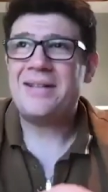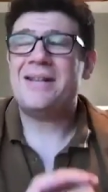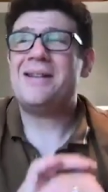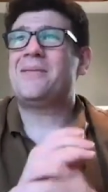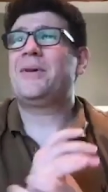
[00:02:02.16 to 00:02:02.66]

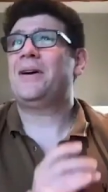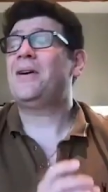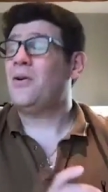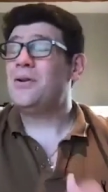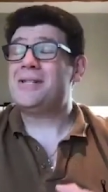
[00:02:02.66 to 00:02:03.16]
does. I mean, I,
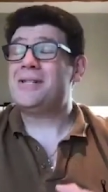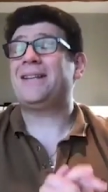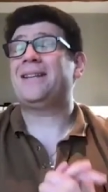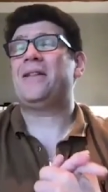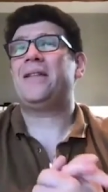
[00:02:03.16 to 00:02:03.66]
honestly,
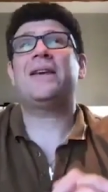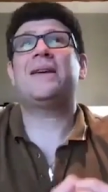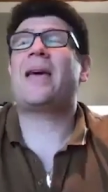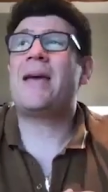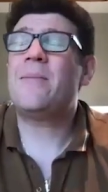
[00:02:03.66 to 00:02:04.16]
like I think
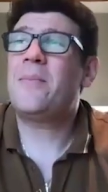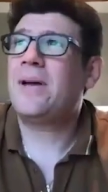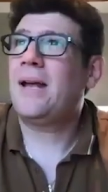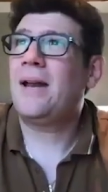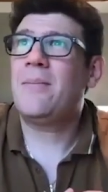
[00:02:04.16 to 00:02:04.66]
it came up
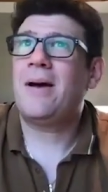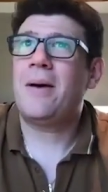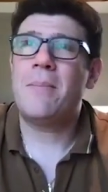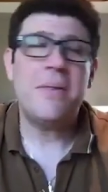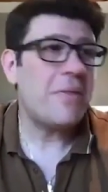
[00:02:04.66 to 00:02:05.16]
again about
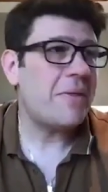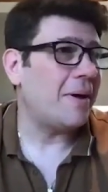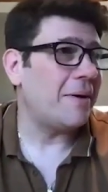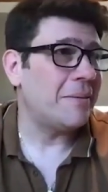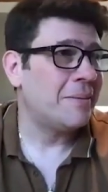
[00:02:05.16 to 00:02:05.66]
a month
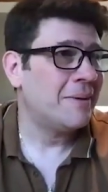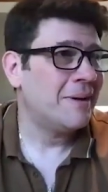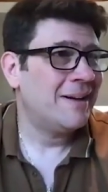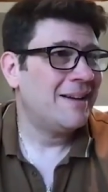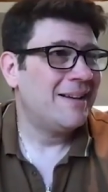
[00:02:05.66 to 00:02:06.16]
ago,
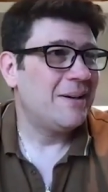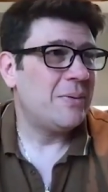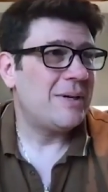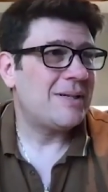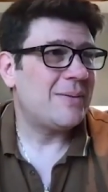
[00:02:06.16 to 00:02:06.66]

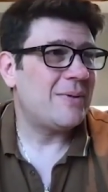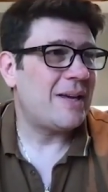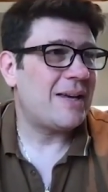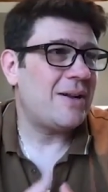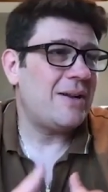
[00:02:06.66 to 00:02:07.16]
where someone they
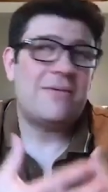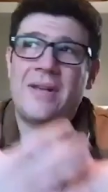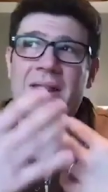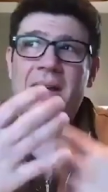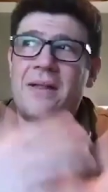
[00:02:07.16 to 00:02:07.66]
kind of
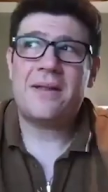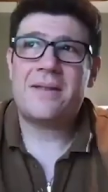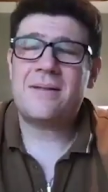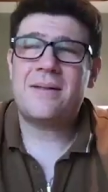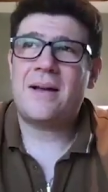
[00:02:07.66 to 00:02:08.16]
they, that
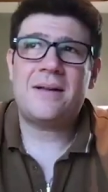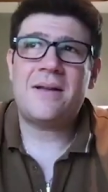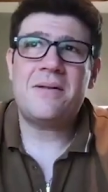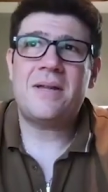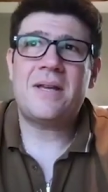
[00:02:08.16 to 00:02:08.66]
I
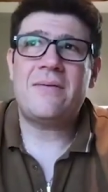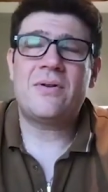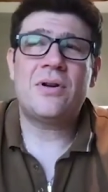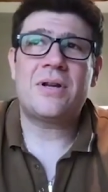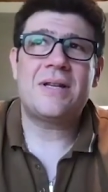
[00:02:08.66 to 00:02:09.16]
don't think they even
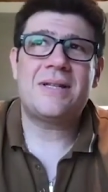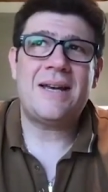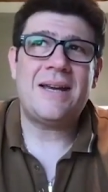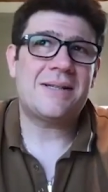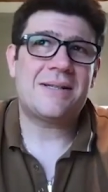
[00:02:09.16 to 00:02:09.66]
look at the
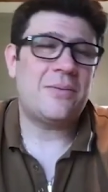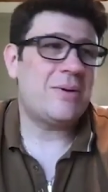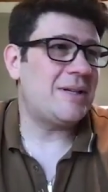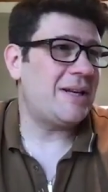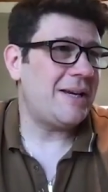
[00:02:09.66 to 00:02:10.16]
data. It's like we
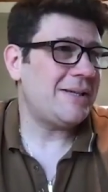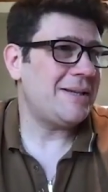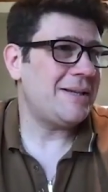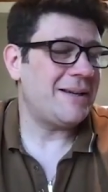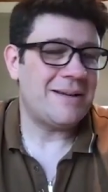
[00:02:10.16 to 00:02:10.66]
did it
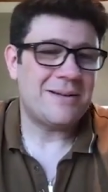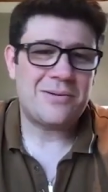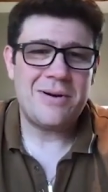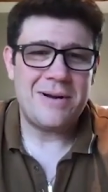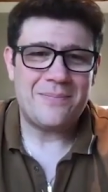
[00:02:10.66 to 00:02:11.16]
yesterday. It's
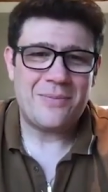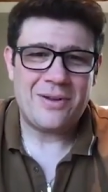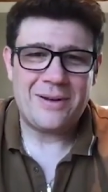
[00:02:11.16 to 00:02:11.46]
great. So,